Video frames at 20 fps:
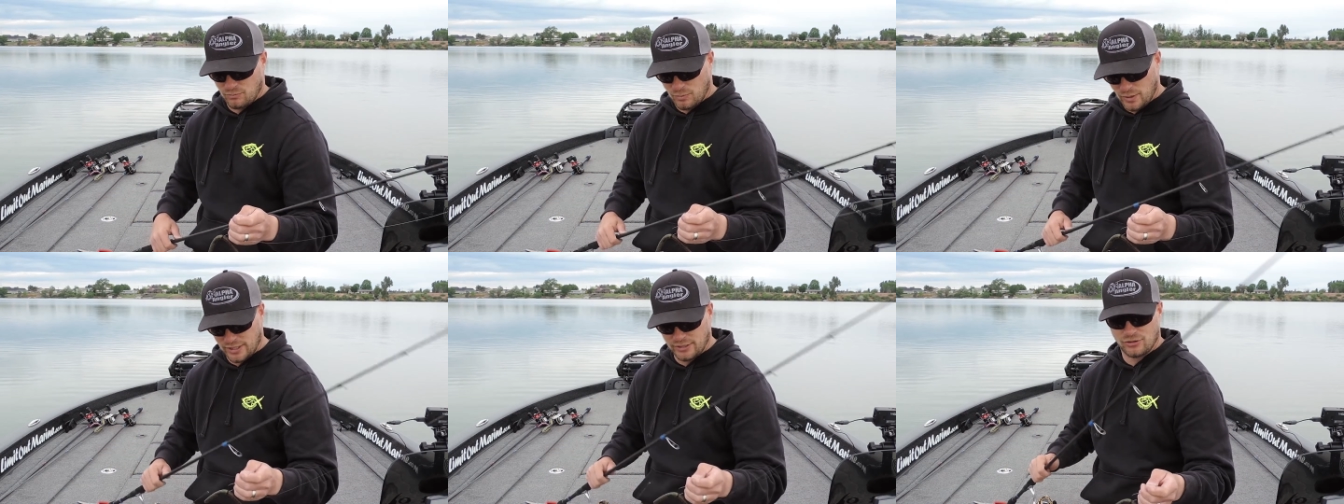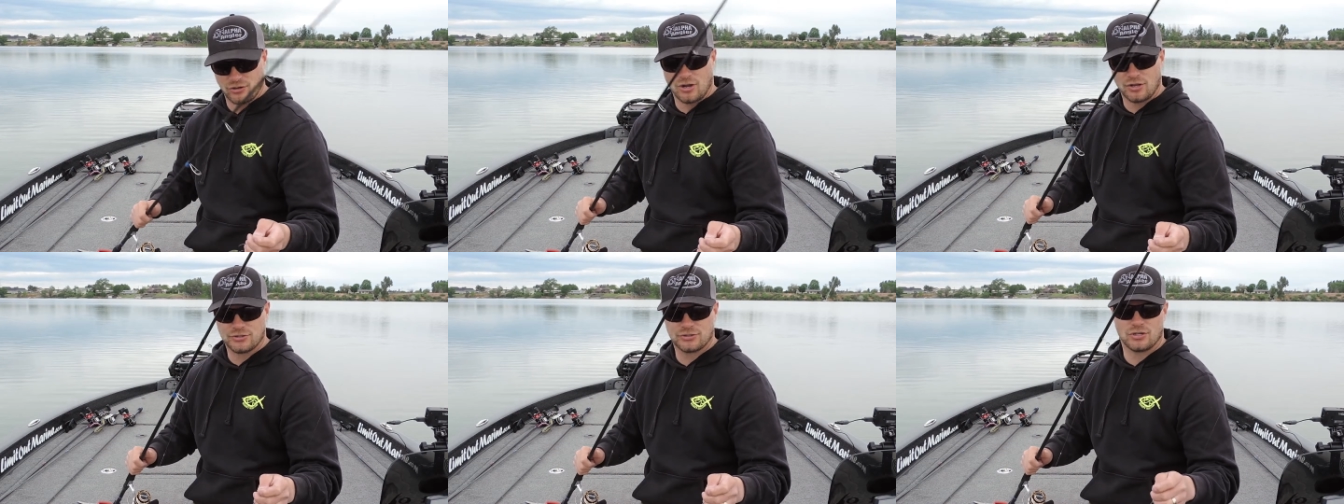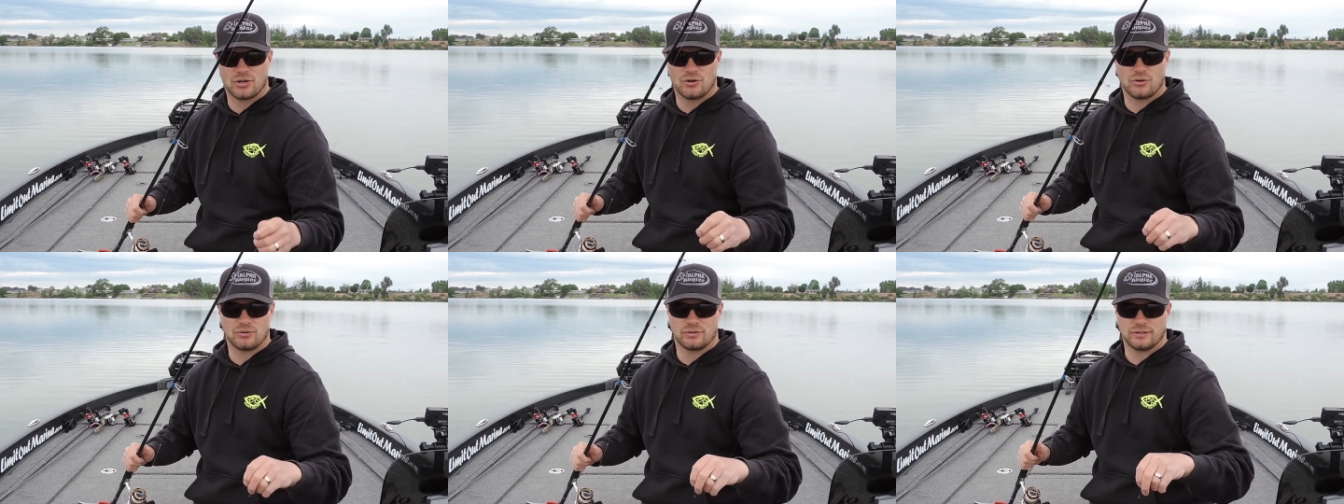But you're
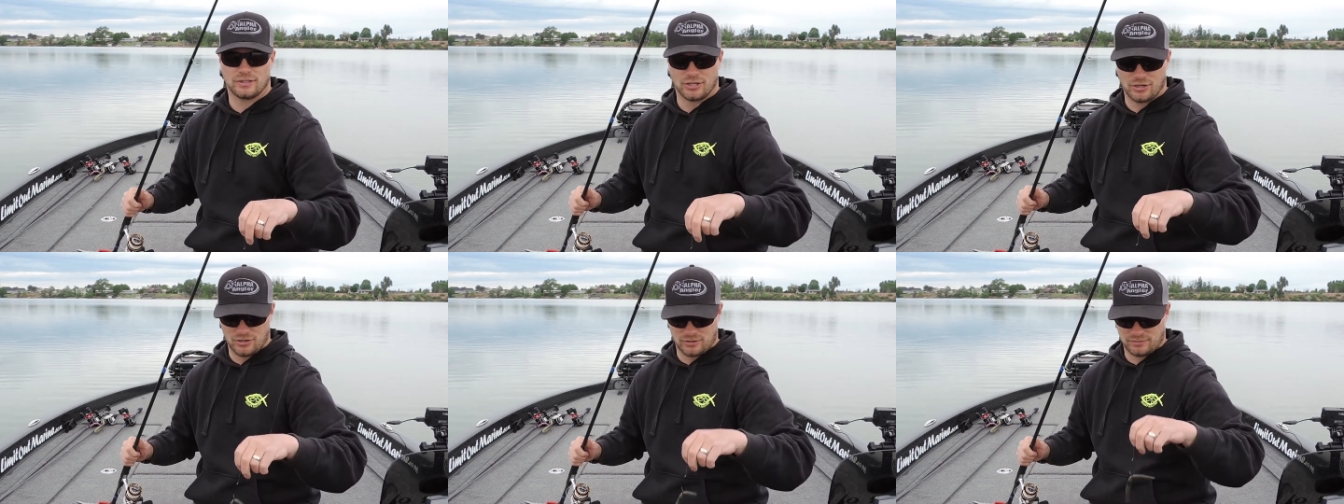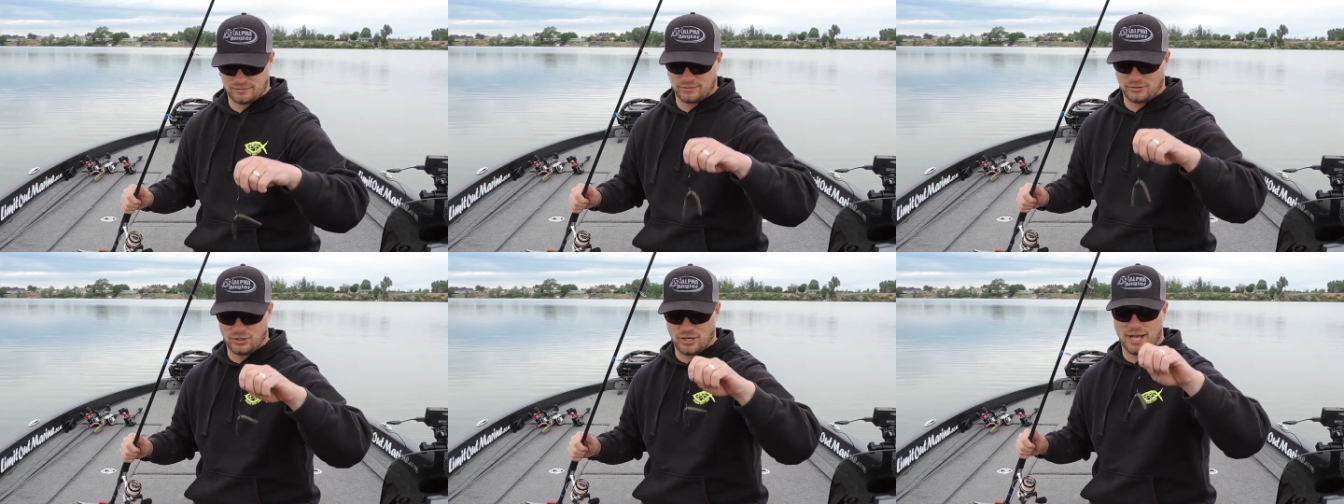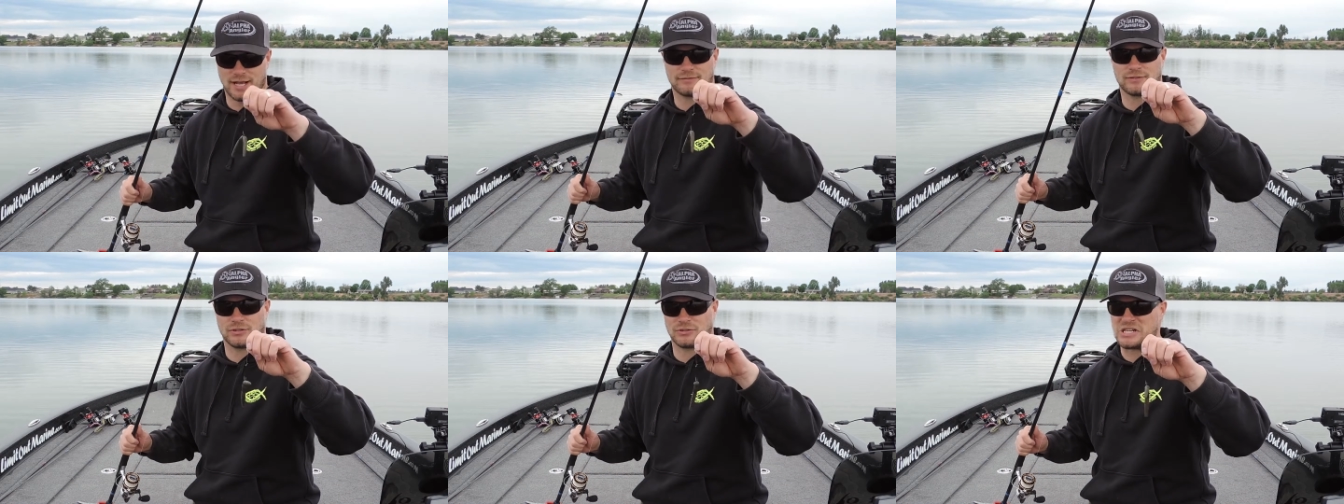also, you know,
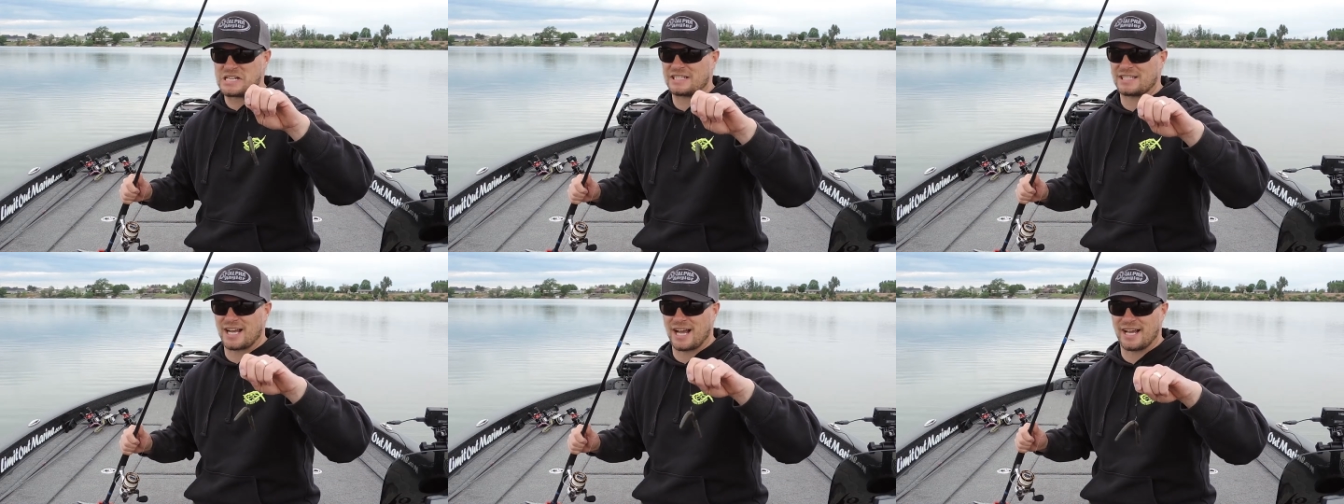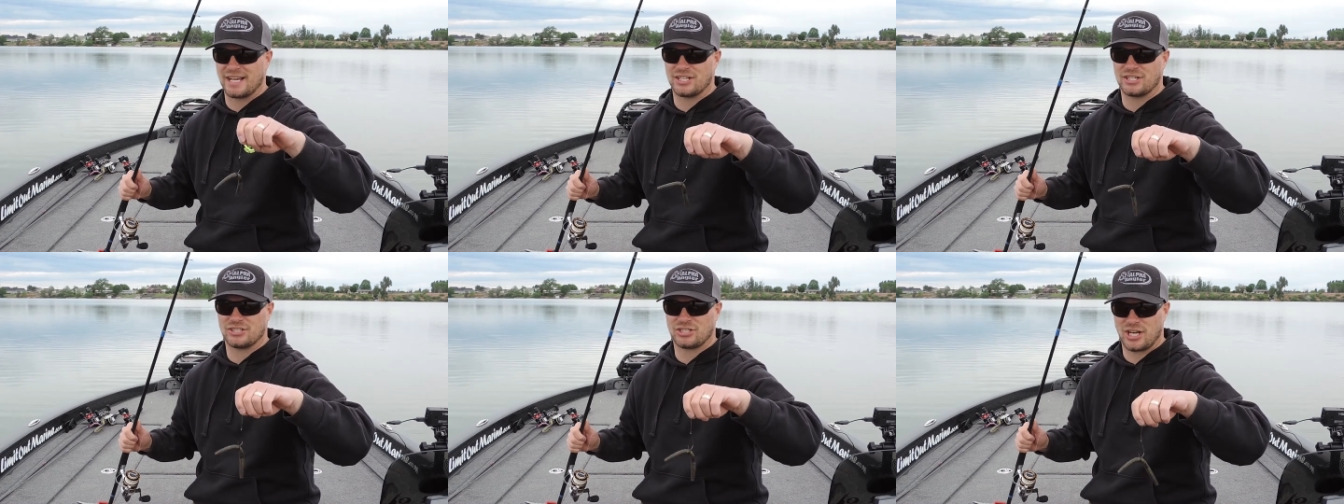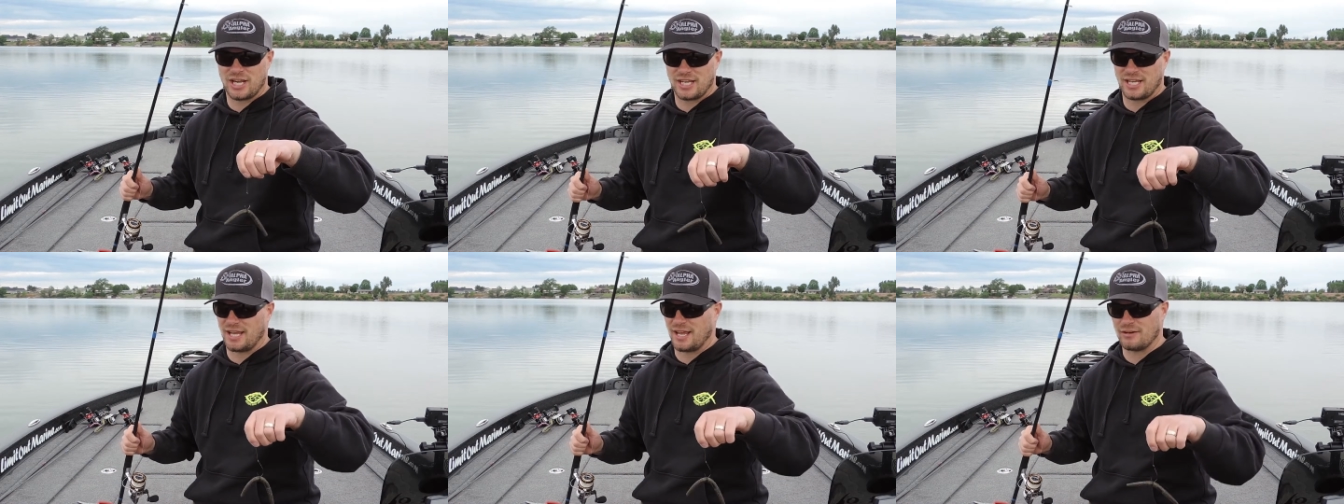you'd have to retie a
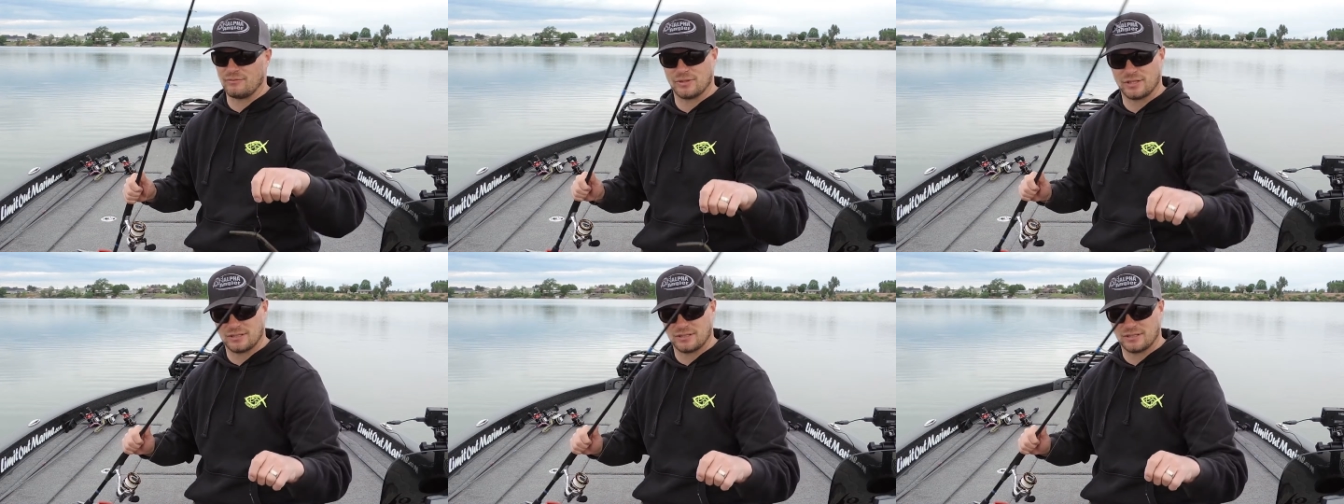shaky head,